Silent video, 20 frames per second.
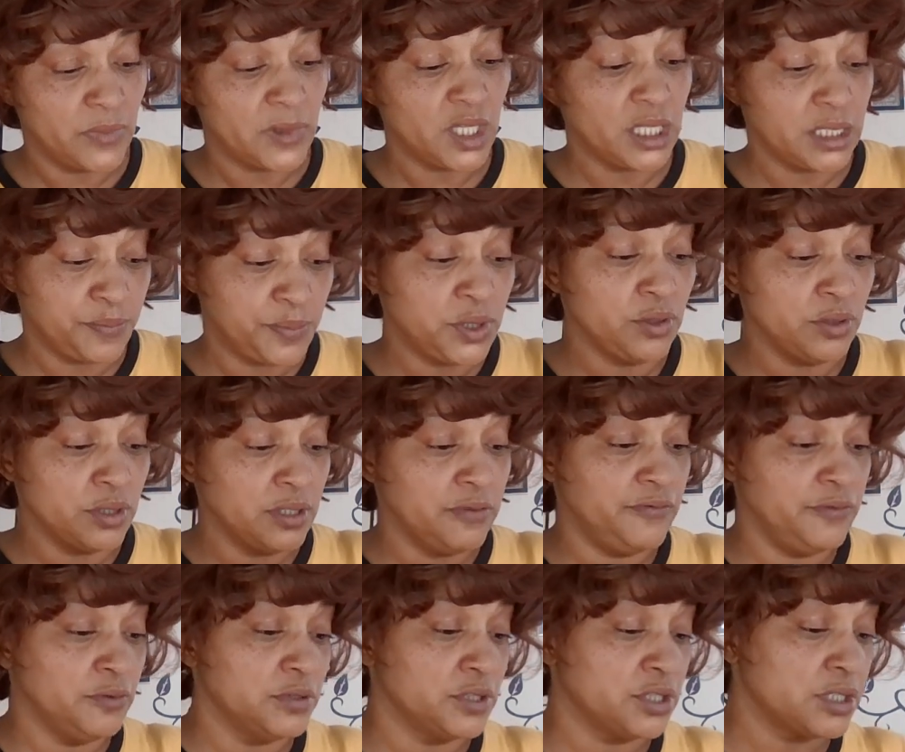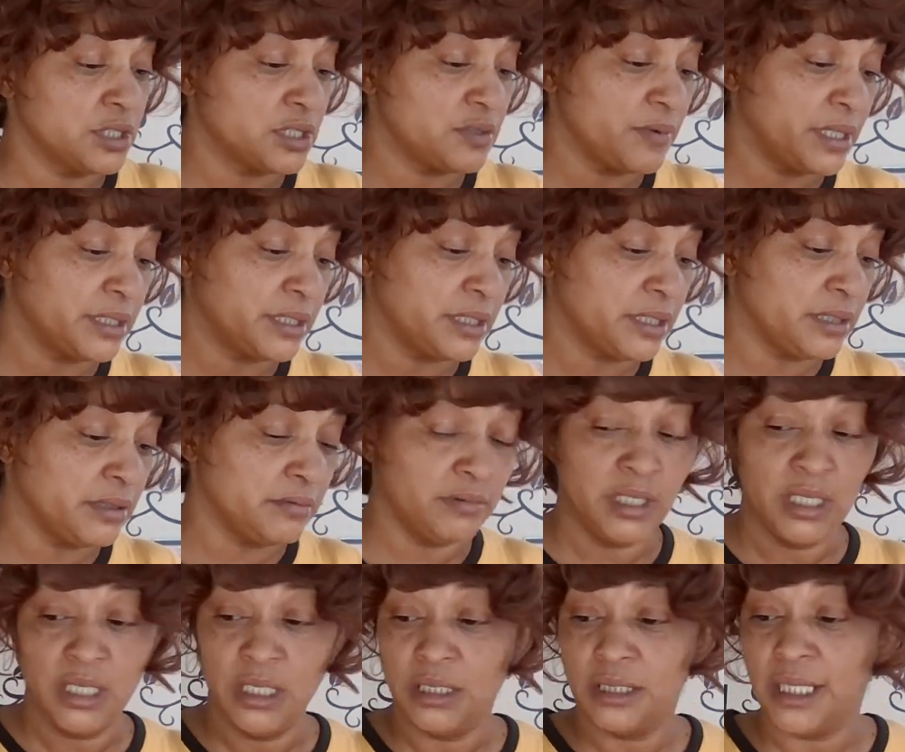That's d foolishness right there.
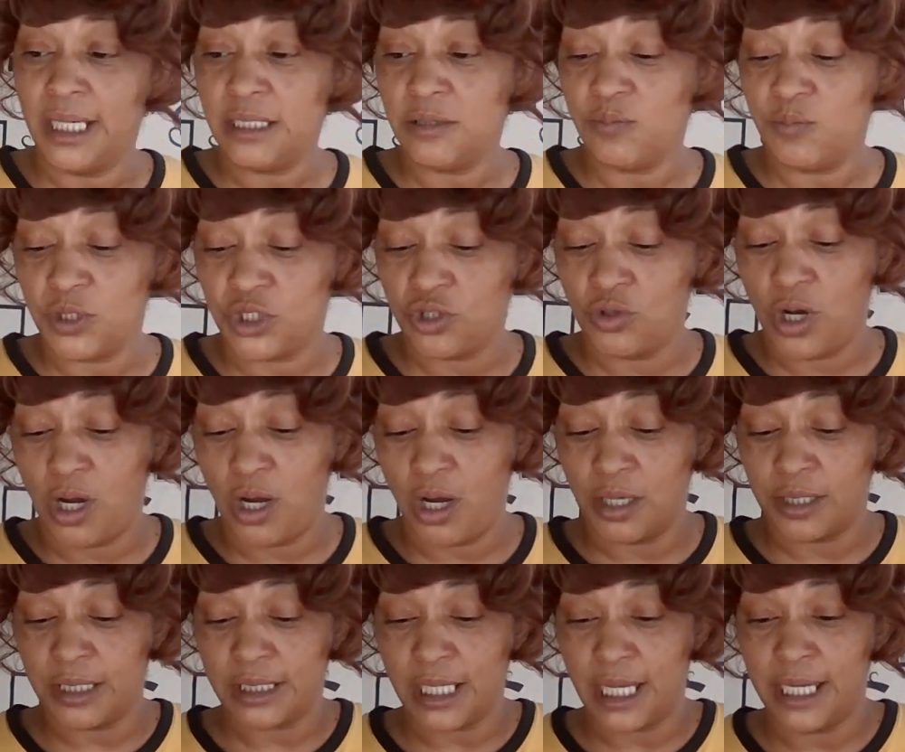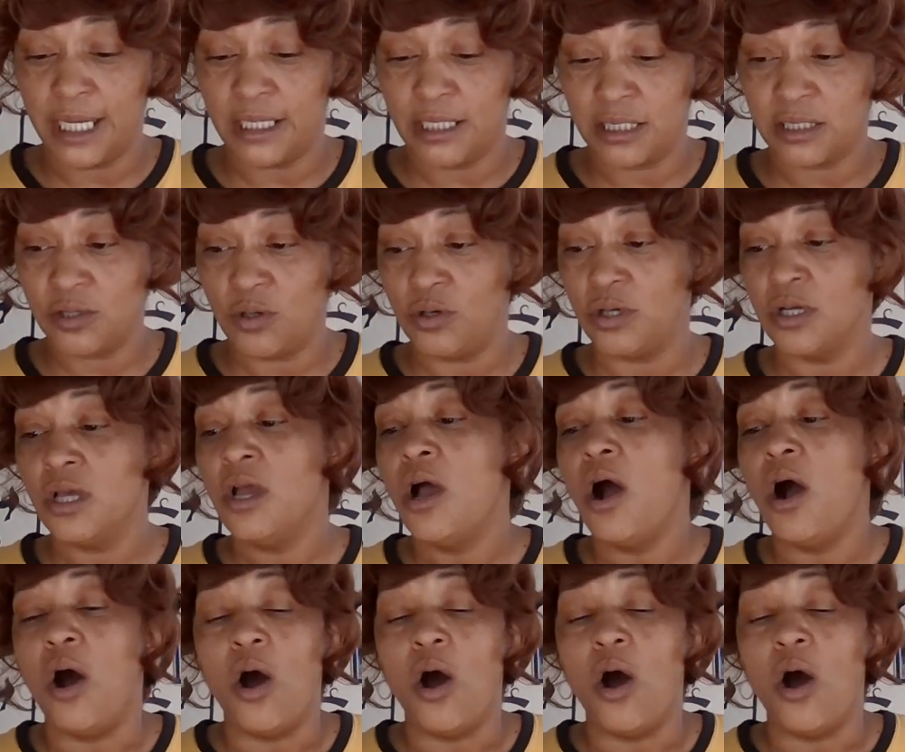That's what you call this eight of swords.